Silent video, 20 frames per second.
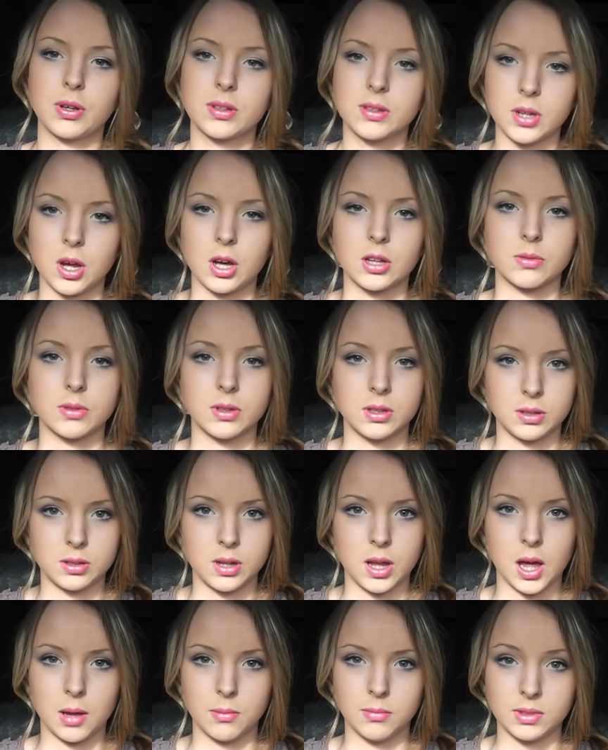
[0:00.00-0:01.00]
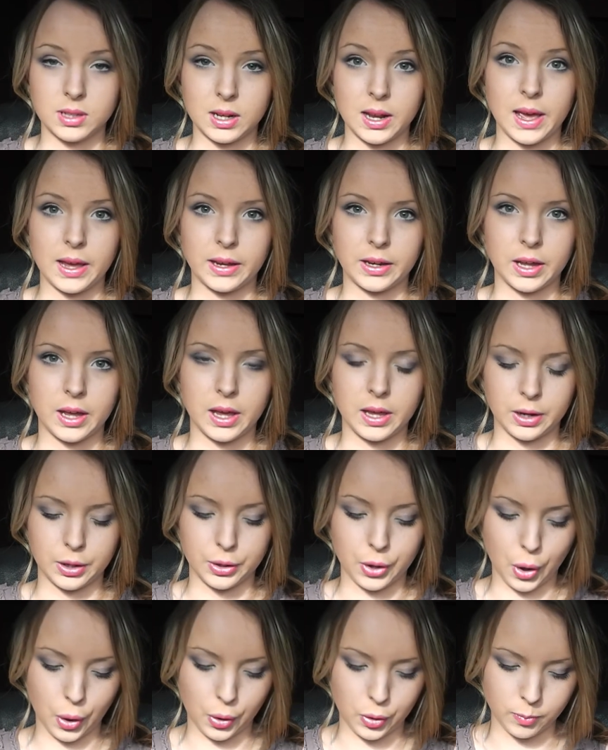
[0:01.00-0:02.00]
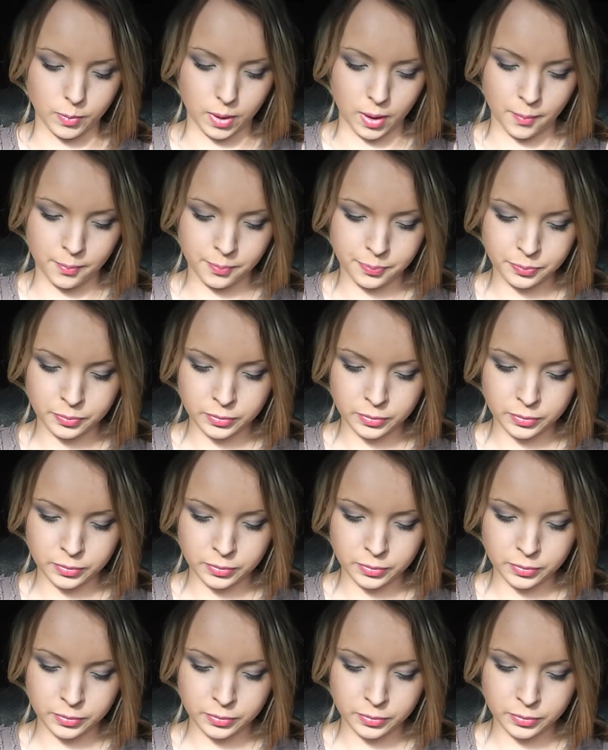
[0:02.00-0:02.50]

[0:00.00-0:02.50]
starts with Delaney in a coma.